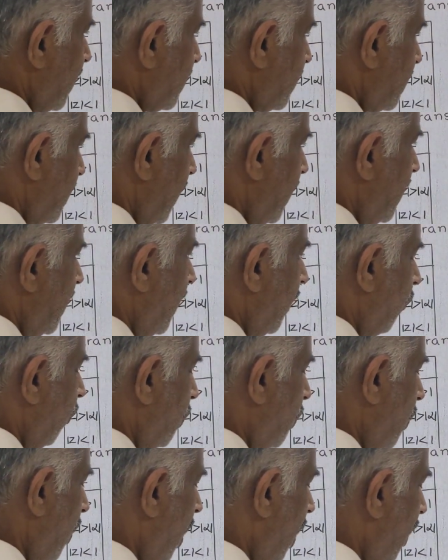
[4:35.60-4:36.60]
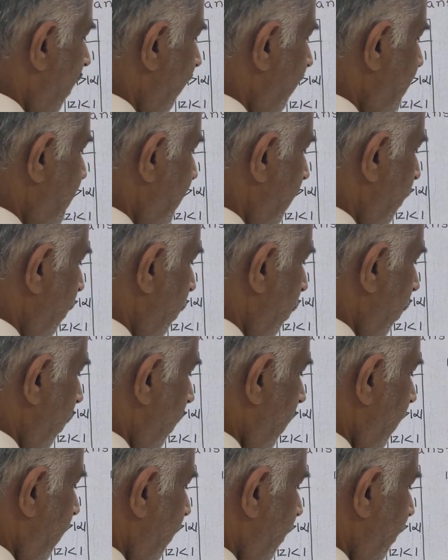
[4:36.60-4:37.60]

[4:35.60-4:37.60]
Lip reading: z equal to half is a pole.